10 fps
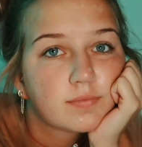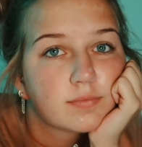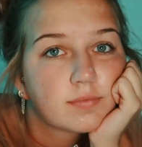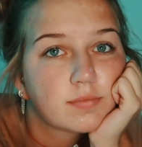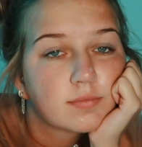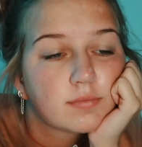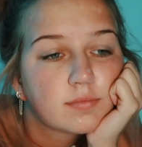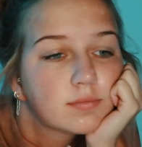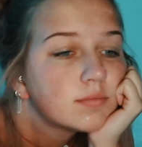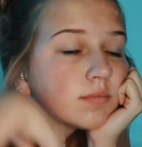
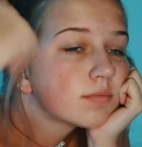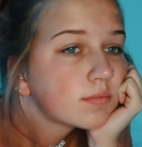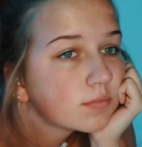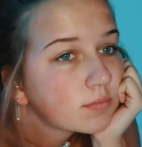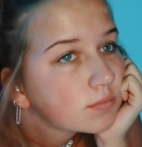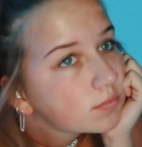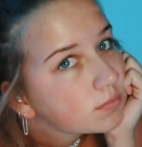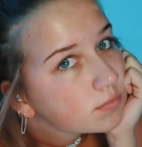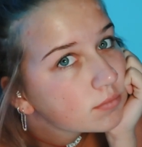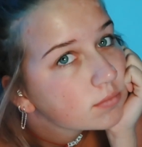
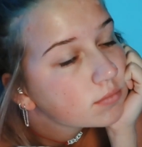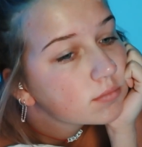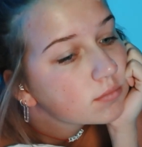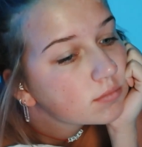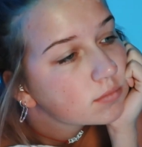(no one is talking)